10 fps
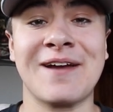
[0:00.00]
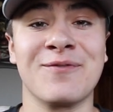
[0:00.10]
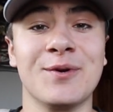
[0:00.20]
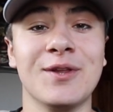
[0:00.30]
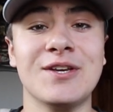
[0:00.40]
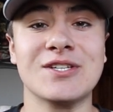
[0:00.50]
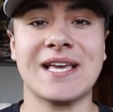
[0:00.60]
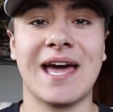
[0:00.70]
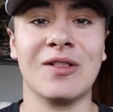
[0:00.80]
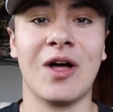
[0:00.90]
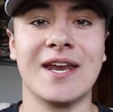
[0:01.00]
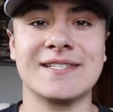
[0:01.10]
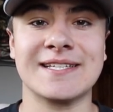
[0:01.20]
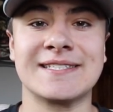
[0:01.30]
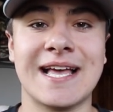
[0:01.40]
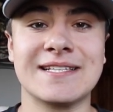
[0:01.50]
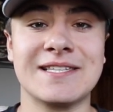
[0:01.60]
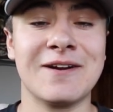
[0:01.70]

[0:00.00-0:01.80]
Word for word: I've really just had a lot of success